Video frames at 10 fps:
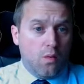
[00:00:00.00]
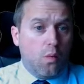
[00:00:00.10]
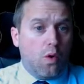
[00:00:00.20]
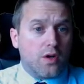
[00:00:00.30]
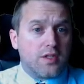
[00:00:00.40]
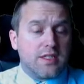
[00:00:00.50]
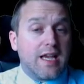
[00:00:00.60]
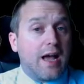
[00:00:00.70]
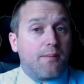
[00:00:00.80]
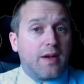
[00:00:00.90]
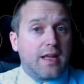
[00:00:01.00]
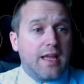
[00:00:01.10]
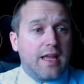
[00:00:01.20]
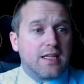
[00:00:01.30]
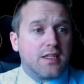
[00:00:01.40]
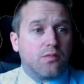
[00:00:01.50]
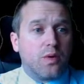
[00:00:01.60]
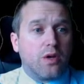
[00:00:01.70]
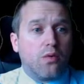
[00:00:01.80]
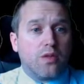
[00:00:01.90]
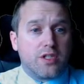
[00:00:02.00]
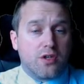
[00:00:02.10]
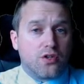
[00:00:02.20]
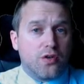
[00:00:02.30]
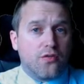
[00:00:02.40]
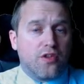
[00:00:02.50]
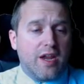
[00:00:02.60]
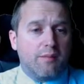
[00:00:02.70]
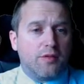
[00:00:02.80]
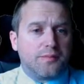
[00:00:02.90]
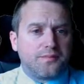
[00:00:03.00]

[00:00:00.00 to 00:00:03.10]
what is happening here. So we call this a truth table.